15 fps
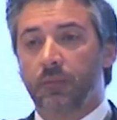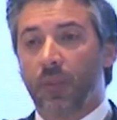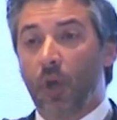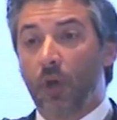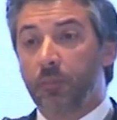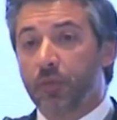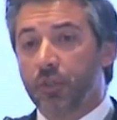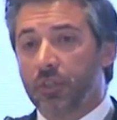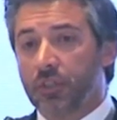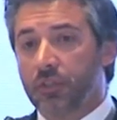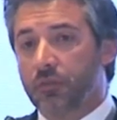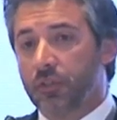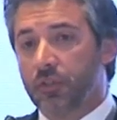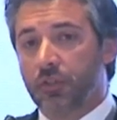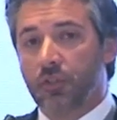
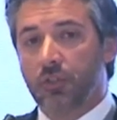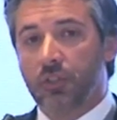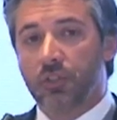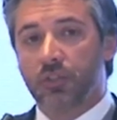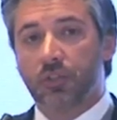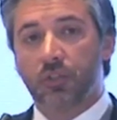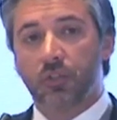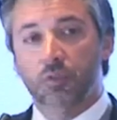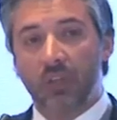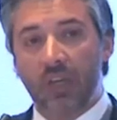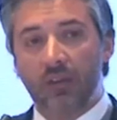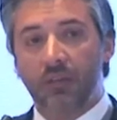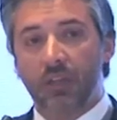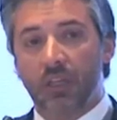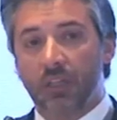options for students to
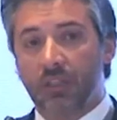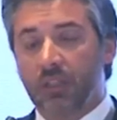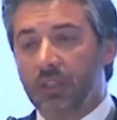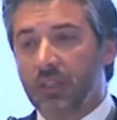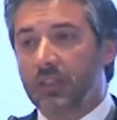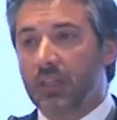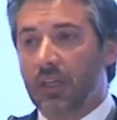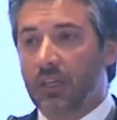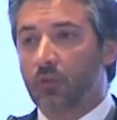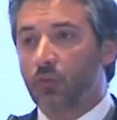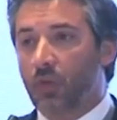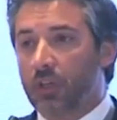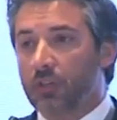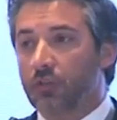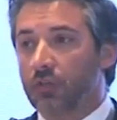navigate and decide
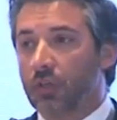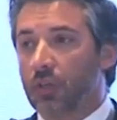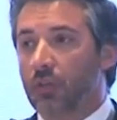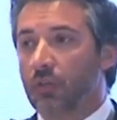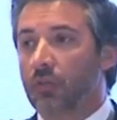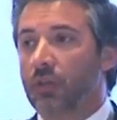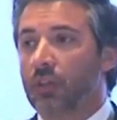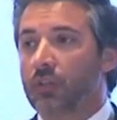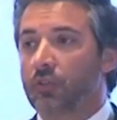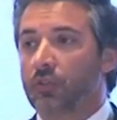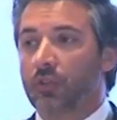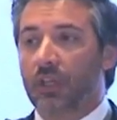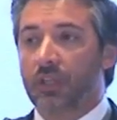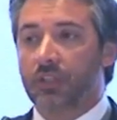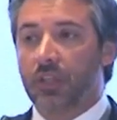where to go
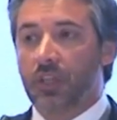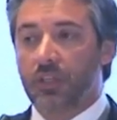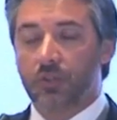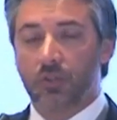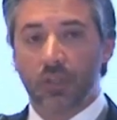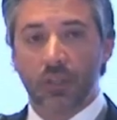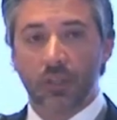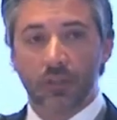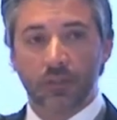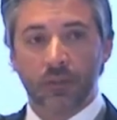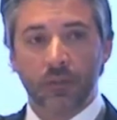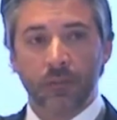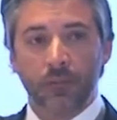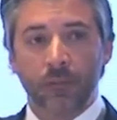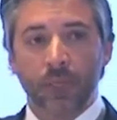to get educated.
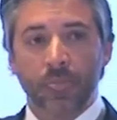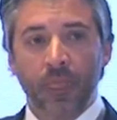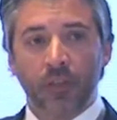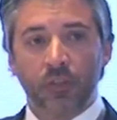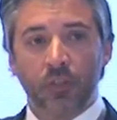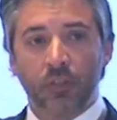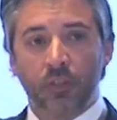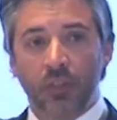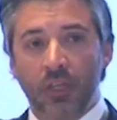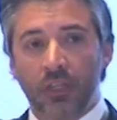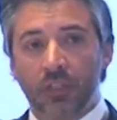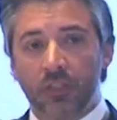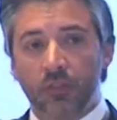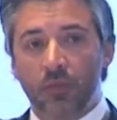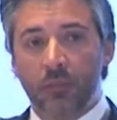So today
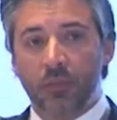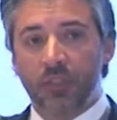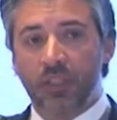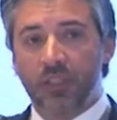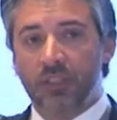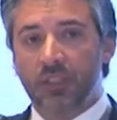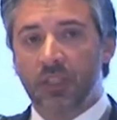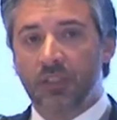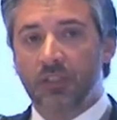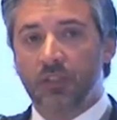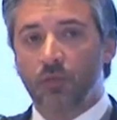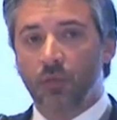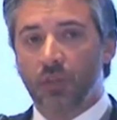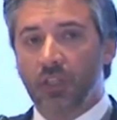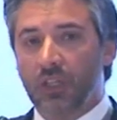this represents
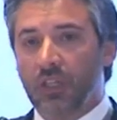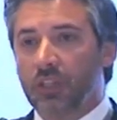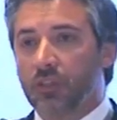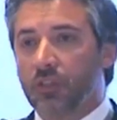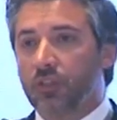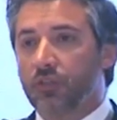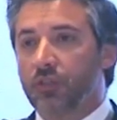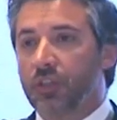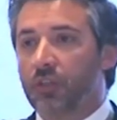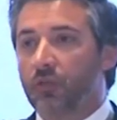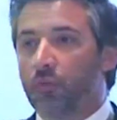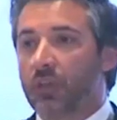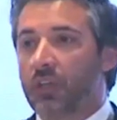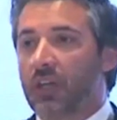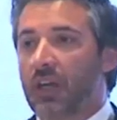that within industry
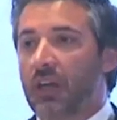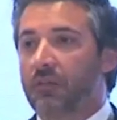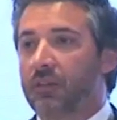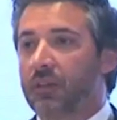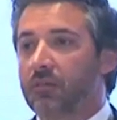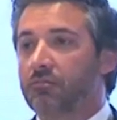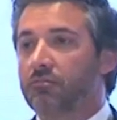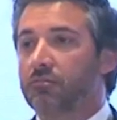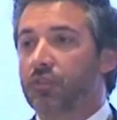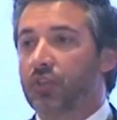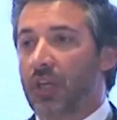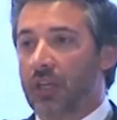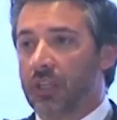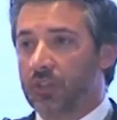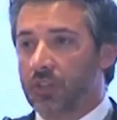we're having
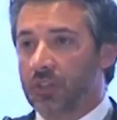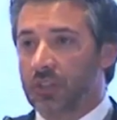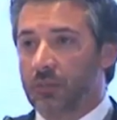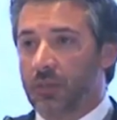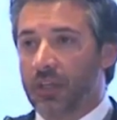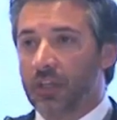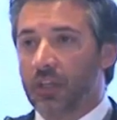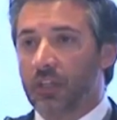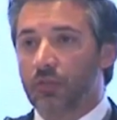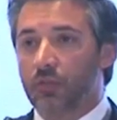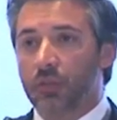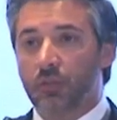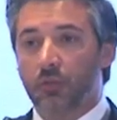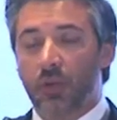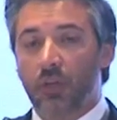challenges in many
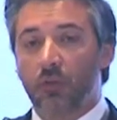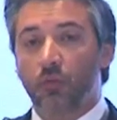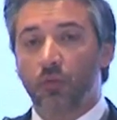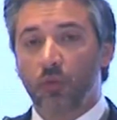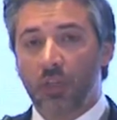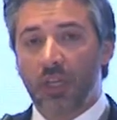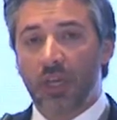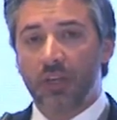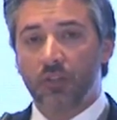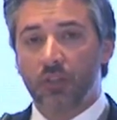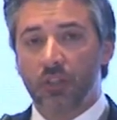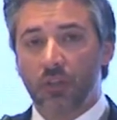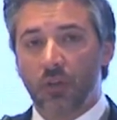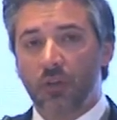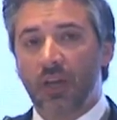countries where we
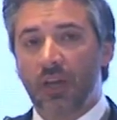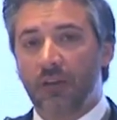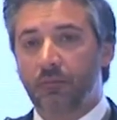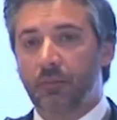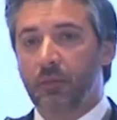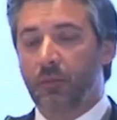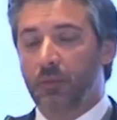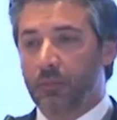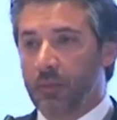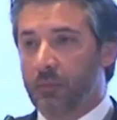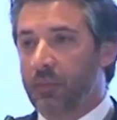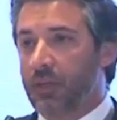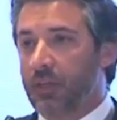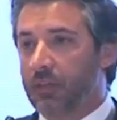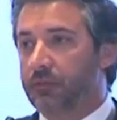actually don't have people
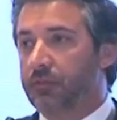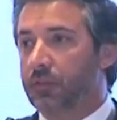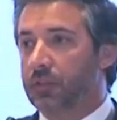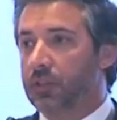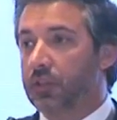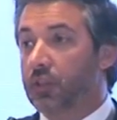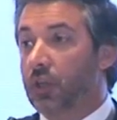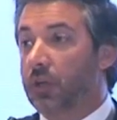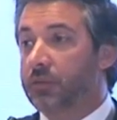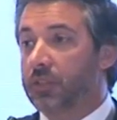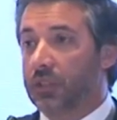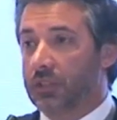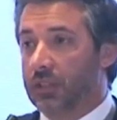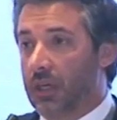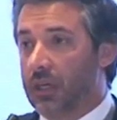prepared for the jobs
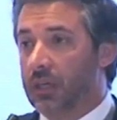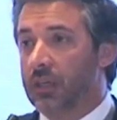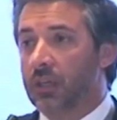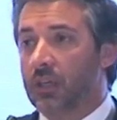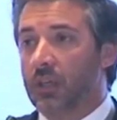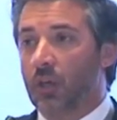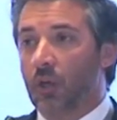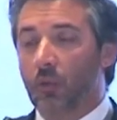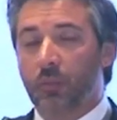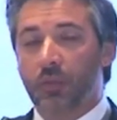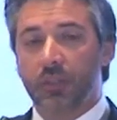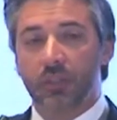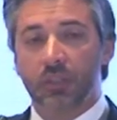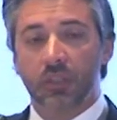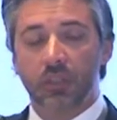that are
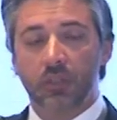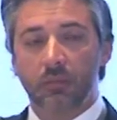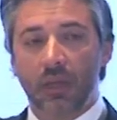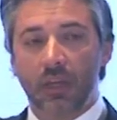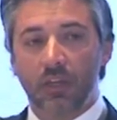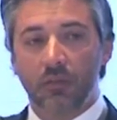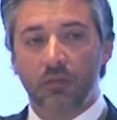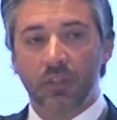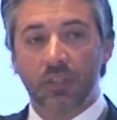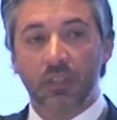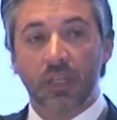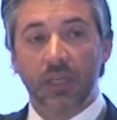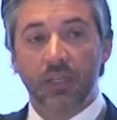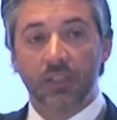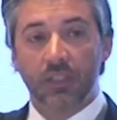opened in many of
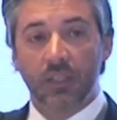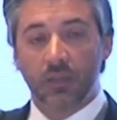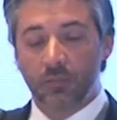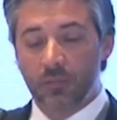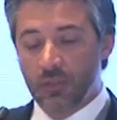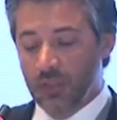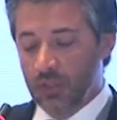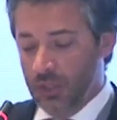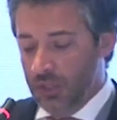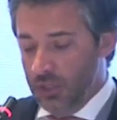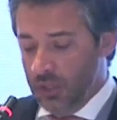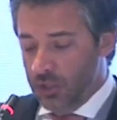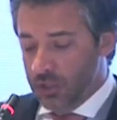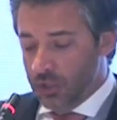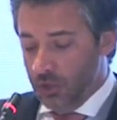these landscapes.
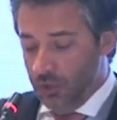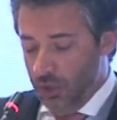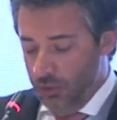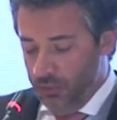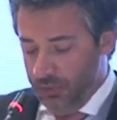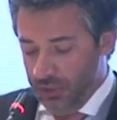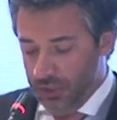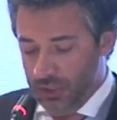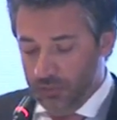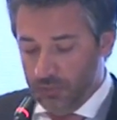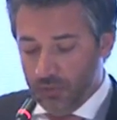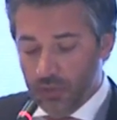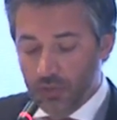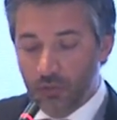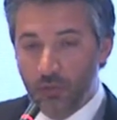So
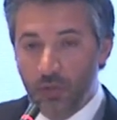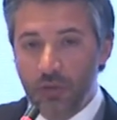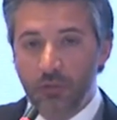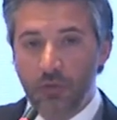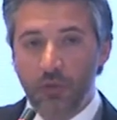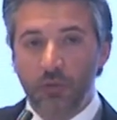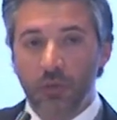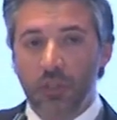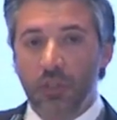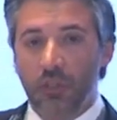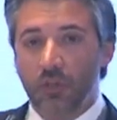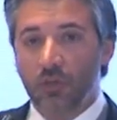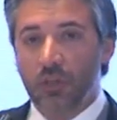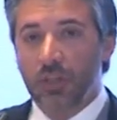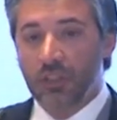hopefully reviewing
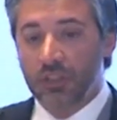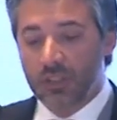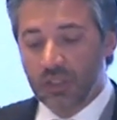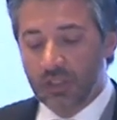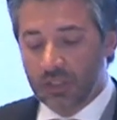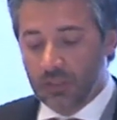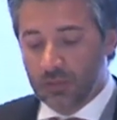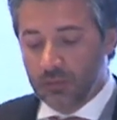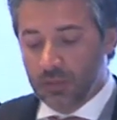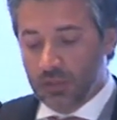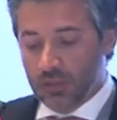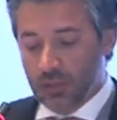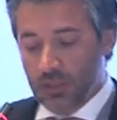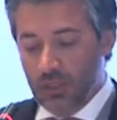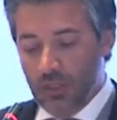and looking at
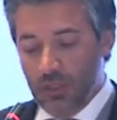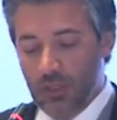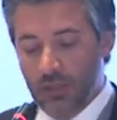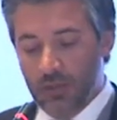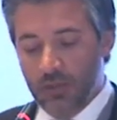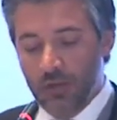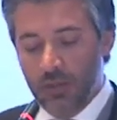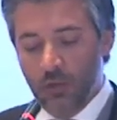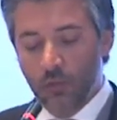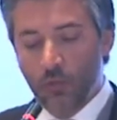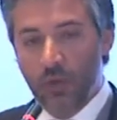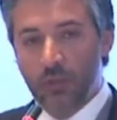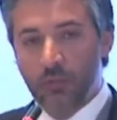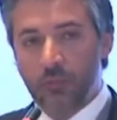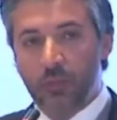systems
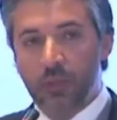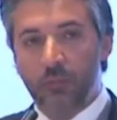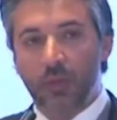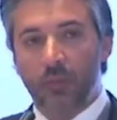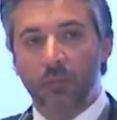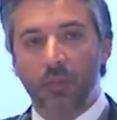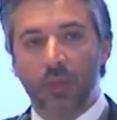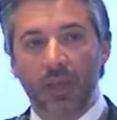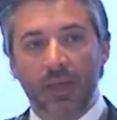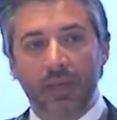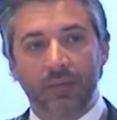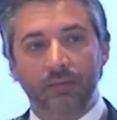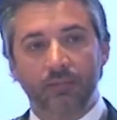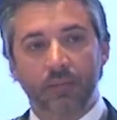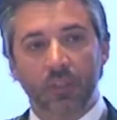when people
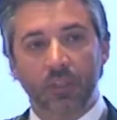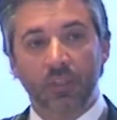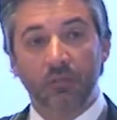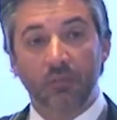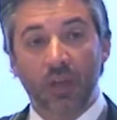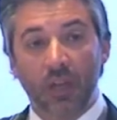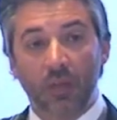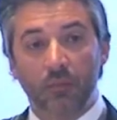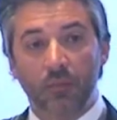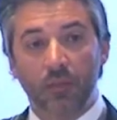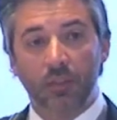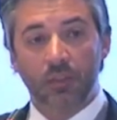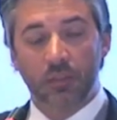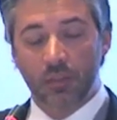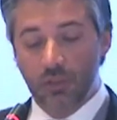plan the
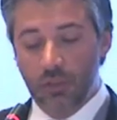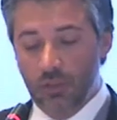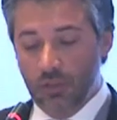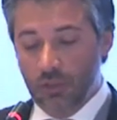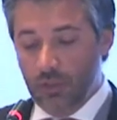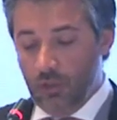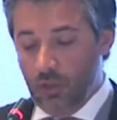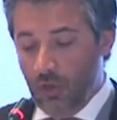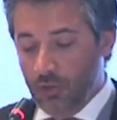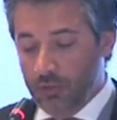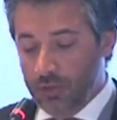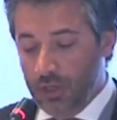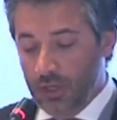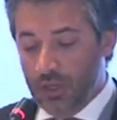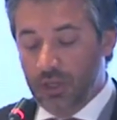development
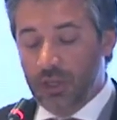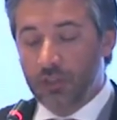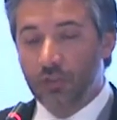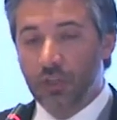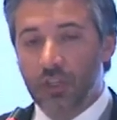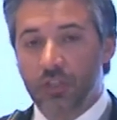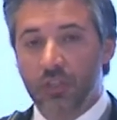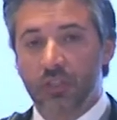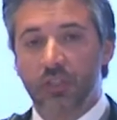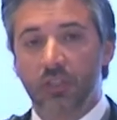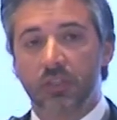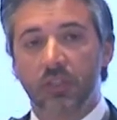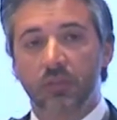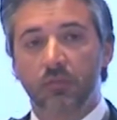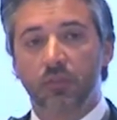of their education
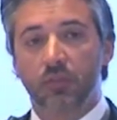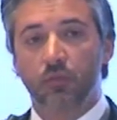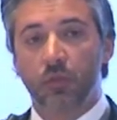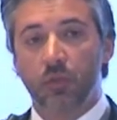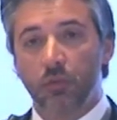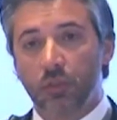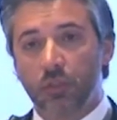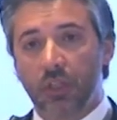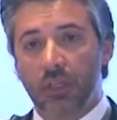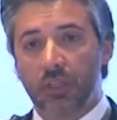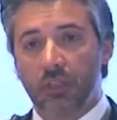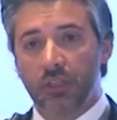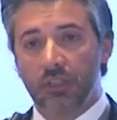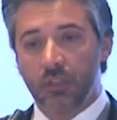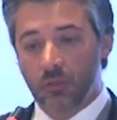systems, we would
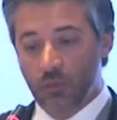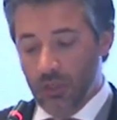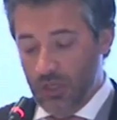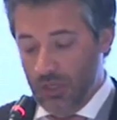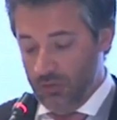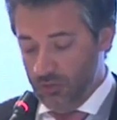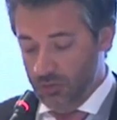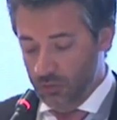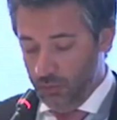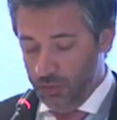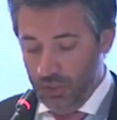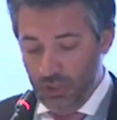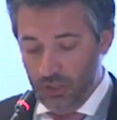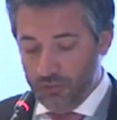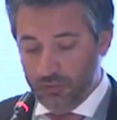take this into account.
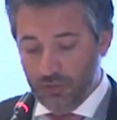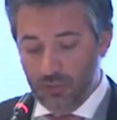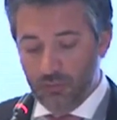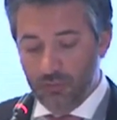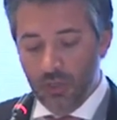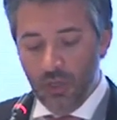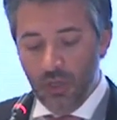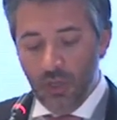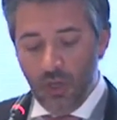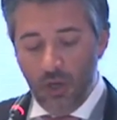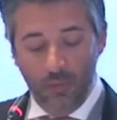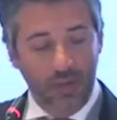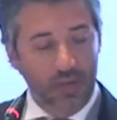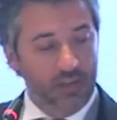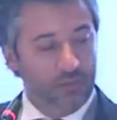We heard from
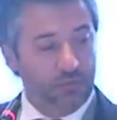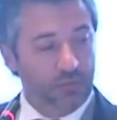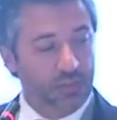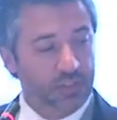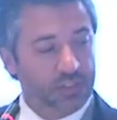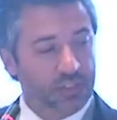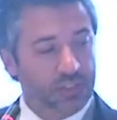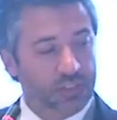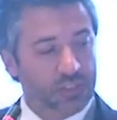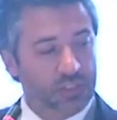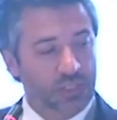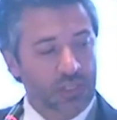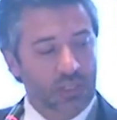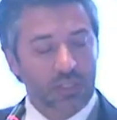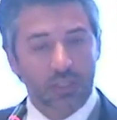Amman, for
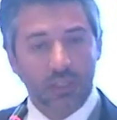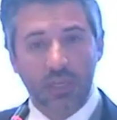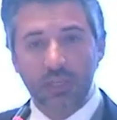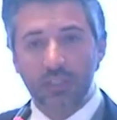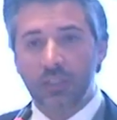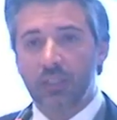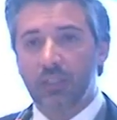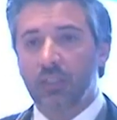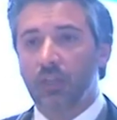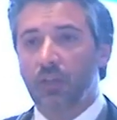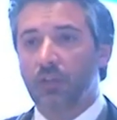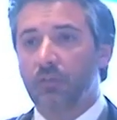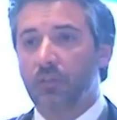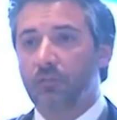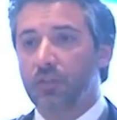instance, the idea
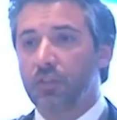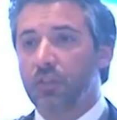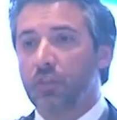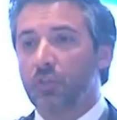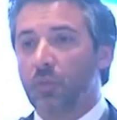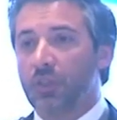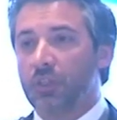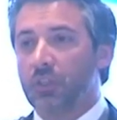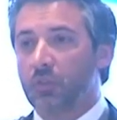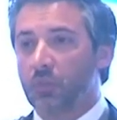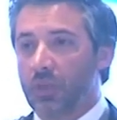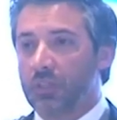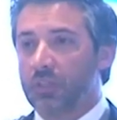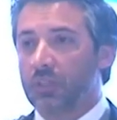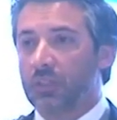of a Vision
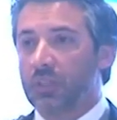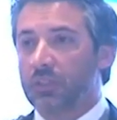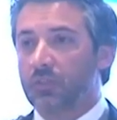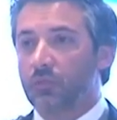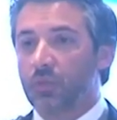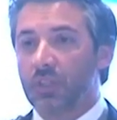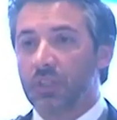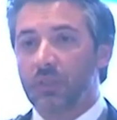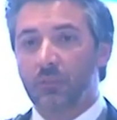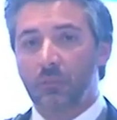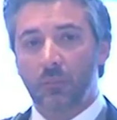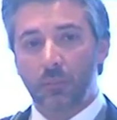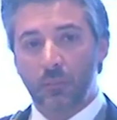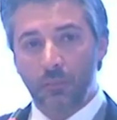2020 that really